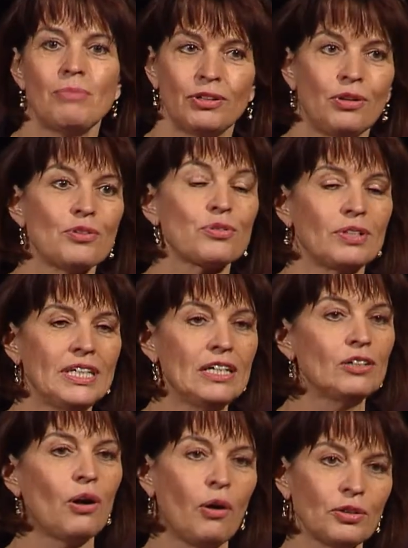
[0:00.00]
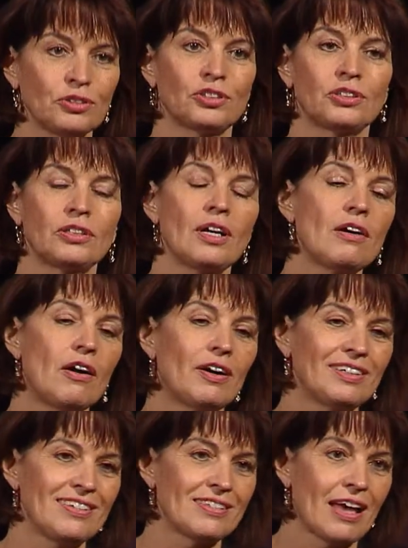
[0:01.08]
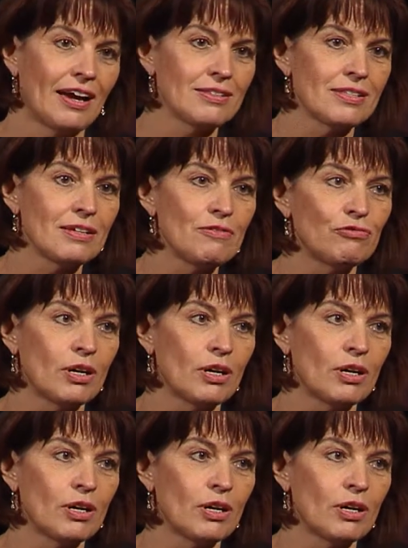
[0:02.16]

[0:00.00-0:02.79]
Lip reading: but also here costs are decisive.